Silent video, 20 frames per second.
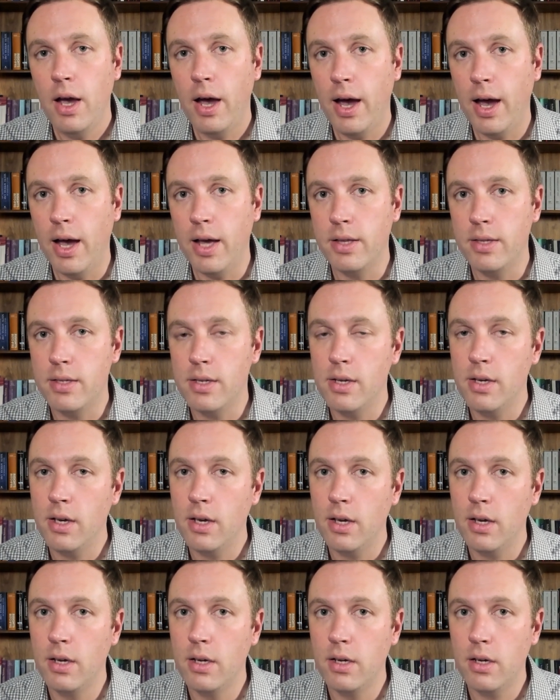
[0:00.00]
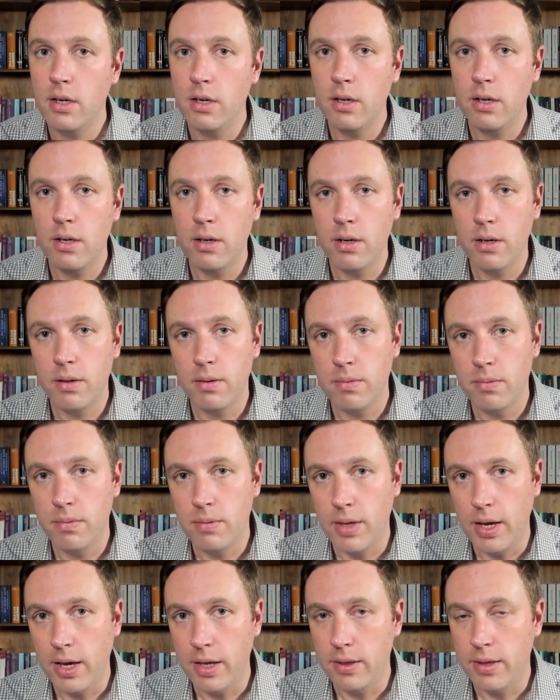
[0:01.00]
And
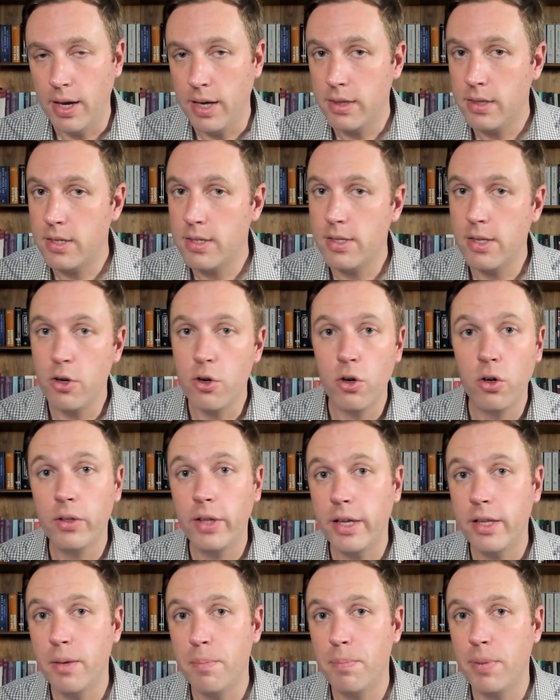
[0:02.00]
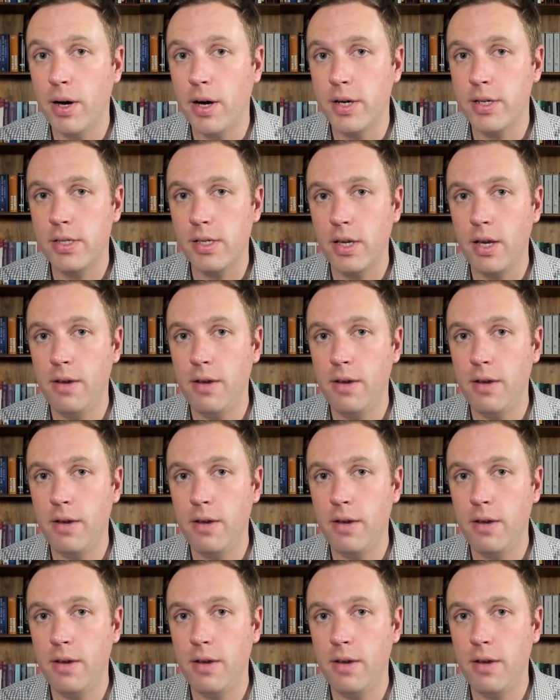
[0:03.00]
that's the rule that applies